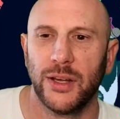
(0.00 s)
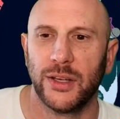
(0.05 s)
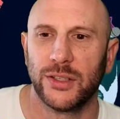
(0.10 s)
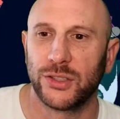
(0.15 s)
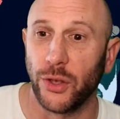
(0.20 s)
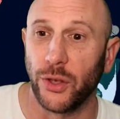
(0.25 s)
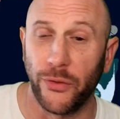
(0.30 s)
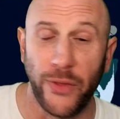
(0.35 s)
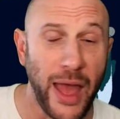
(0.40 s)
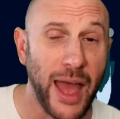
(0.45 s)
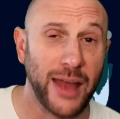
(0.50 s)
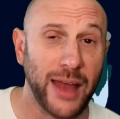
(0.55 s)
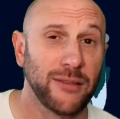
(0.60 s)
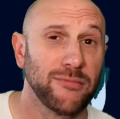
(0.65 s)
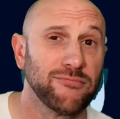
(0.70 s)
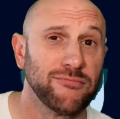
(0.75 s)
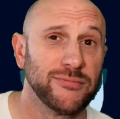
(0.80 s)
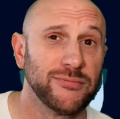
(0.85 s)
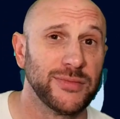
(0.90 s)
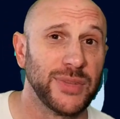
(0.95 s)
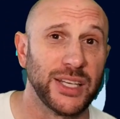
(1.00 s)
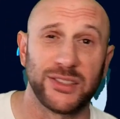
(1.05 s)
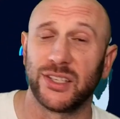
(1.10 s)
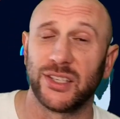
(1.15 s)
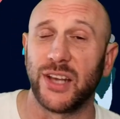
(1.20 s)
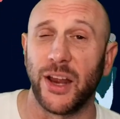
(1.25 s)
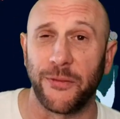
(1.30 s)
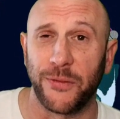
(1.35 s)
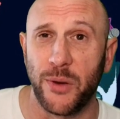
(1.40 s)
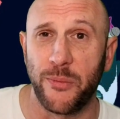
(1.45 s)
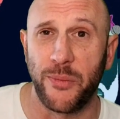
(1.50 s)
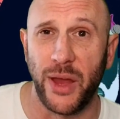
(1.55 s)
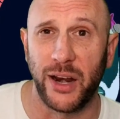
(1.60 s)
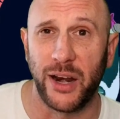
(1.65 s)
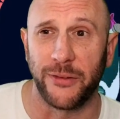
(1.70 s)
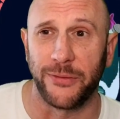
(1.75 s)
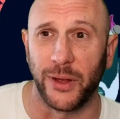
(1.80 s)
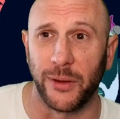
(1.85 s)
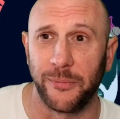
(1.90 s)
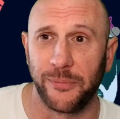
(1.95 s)
So that is a definite
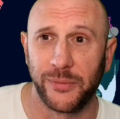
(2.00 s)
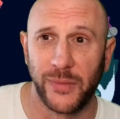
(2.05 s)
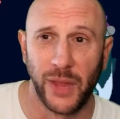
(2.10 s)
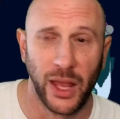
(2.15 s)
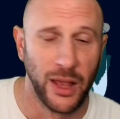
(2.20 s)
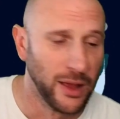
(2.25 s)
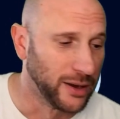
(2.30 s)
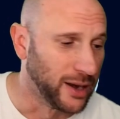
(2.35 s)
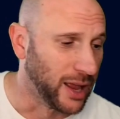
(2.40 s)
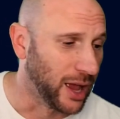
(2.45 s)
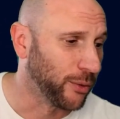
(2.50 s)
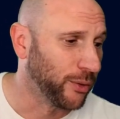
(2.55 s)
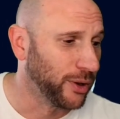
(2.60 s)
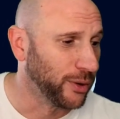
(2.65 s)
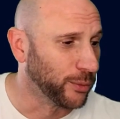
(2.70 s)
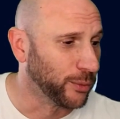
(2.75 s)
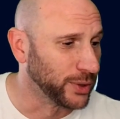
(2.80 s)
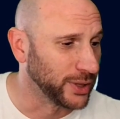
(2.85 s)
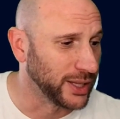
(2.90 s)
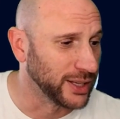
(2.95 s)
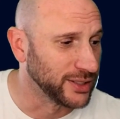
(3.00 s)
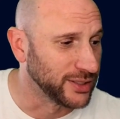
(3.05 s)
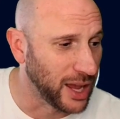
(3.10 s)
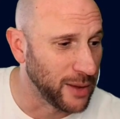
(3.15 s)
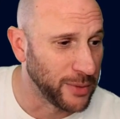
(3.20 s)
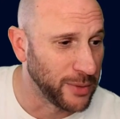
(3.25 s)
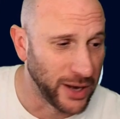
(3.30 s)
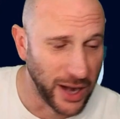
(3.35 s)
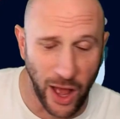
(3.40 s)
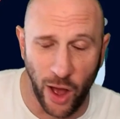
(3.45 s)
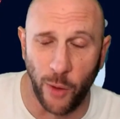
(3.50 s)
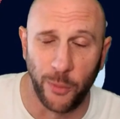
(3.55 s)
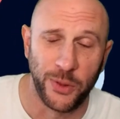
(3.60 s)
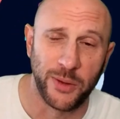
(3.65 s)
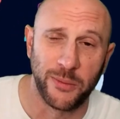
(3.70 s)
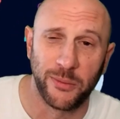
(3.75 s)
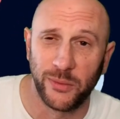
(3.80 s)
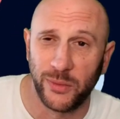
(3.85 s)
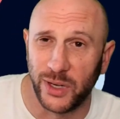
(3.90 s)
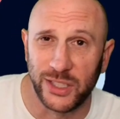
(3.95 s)
benefit. Now, will the indictment help
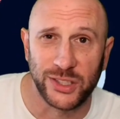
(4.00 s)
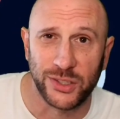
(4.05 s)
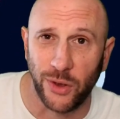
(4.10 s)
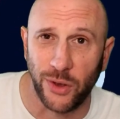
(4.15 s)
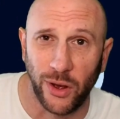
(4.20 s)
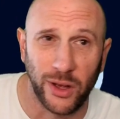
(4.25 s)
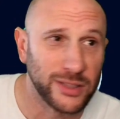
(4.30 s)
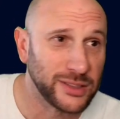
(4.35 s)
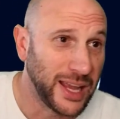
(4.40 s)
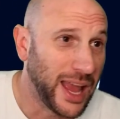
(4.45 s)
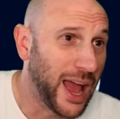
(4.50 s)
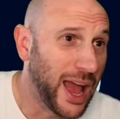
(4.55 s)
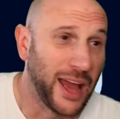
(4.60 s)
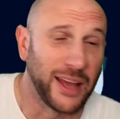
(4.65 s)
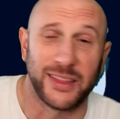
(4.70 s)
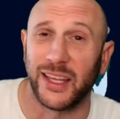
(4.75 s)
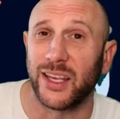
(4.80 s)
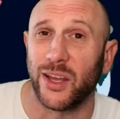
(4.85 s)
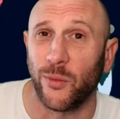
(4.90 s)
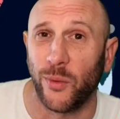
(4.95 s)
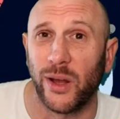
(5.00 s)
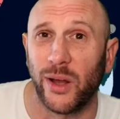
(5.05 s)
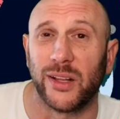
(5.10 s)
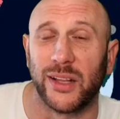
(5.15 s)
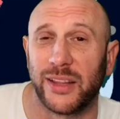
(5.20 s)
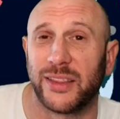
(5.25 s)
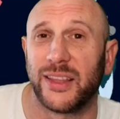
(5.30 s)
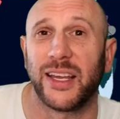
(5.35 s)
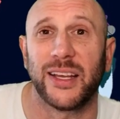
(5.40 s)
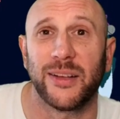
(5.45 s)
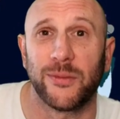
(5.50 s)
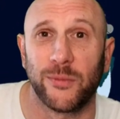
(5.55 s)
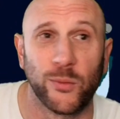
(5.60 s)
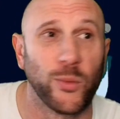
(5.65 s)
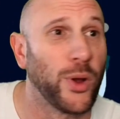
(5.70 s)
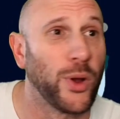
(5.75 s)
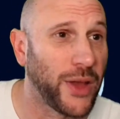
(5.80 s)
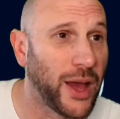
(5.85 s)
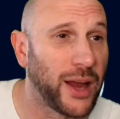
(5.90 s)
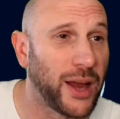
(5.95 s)
him in his cause? Yeah, I think it will. I think it,
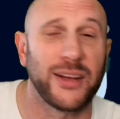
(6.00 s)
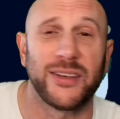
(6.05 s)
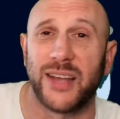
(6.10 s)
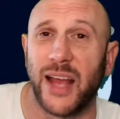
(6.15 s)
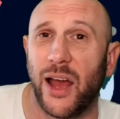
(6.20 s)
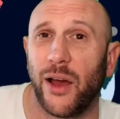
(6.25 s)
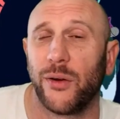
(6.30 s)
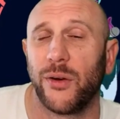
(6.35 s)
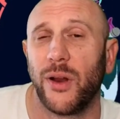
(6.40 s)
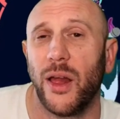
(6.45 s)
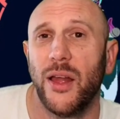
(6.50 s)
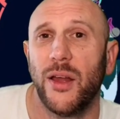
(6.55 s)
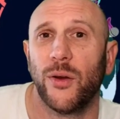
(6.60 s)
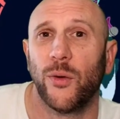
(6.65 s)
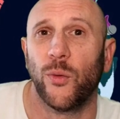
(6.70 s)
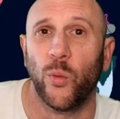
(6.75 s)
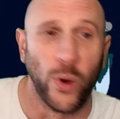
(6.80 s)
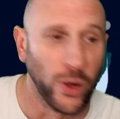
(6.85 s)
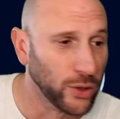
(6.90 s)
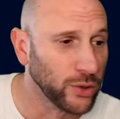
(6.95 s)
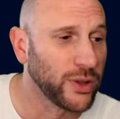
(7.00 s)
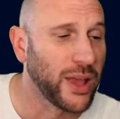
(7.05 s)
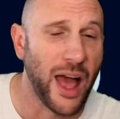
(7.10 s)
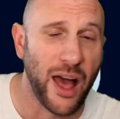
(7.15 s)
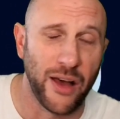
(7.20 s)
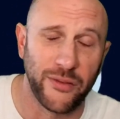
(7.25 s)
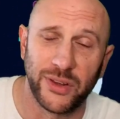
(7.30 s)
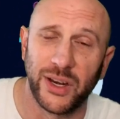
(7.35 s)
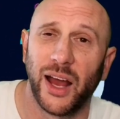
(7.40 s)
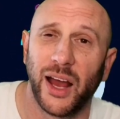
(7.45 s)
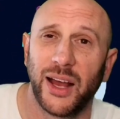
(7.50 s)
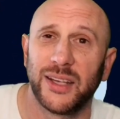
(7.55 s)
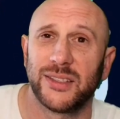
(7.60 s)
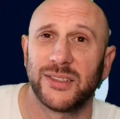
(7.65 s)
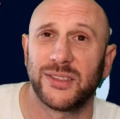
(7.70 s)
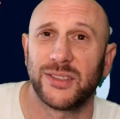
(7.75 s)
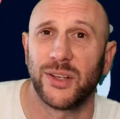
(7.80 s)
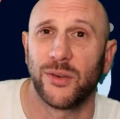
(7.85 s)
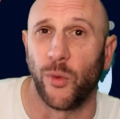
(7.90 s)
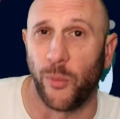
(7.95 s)
without a doubt, will
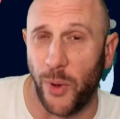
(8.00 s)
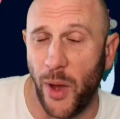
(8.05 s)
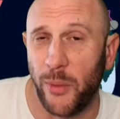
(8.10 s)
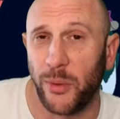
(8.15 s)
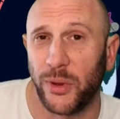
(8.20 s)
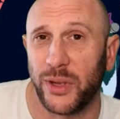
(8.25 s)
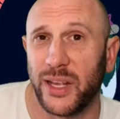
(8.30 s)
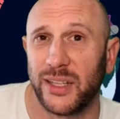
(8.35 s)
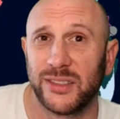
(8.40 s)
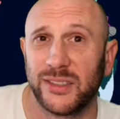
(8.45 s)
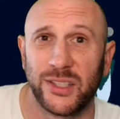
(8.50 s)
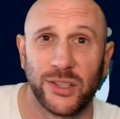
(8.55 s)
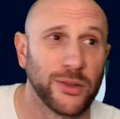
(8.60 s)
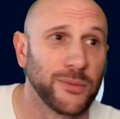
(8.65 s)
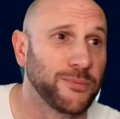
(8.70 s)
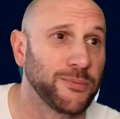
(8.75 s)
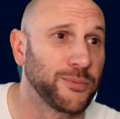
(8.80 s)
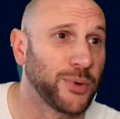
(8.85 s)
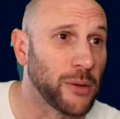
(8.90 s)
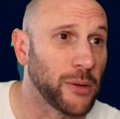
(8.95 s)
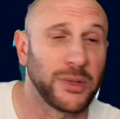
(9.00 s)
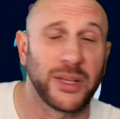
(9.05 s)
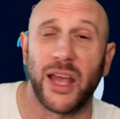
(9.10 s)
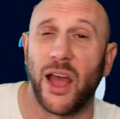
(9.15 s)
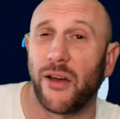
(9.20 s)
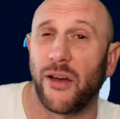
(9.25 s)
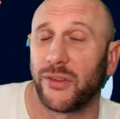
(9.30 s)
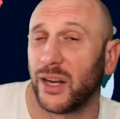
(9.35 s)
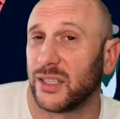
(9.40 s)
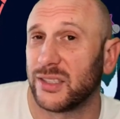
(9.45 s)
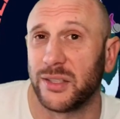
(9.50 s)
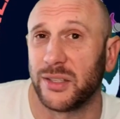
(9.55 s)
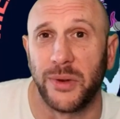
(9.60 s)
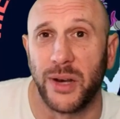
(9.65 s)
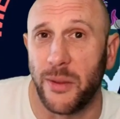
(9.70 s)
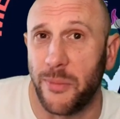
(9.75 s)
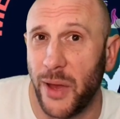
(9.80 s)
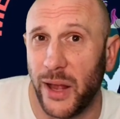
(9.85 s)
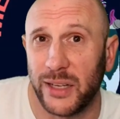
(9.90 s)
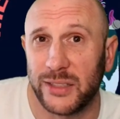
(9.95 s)
galvanize Republicans. It'll probably galvanize some
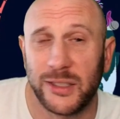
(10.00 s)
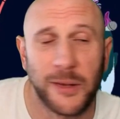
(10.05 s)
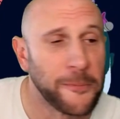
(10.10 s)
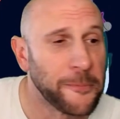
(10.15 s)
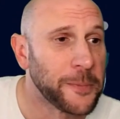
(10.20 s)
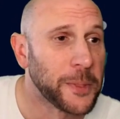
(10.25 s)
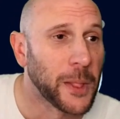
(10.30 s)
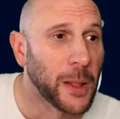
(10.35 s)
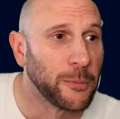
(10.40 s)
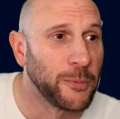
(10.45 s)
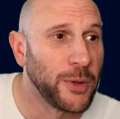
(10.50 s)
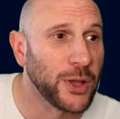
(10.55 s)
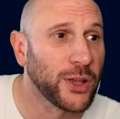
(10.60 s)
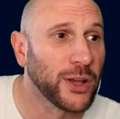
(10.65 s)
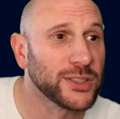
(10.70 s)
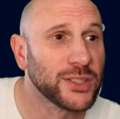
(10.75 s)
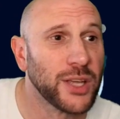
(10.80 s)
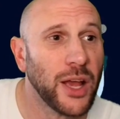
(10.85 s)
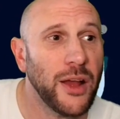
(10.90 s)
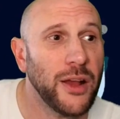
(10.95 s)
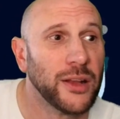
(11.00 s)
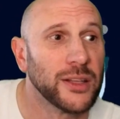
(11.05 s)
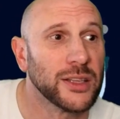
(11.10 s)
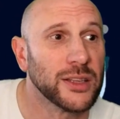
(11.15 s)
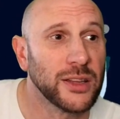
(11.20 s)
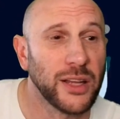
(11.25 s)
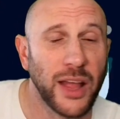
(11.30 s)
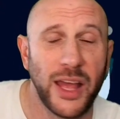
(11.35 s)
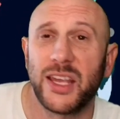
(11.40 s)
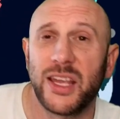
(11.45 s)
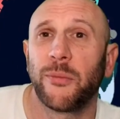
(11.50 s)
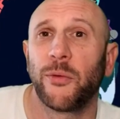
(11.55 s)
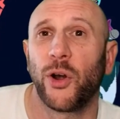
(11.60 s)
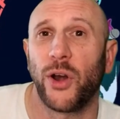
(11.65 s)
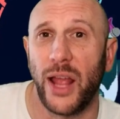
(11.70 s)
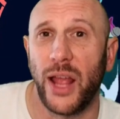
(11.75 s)
independents, because like him or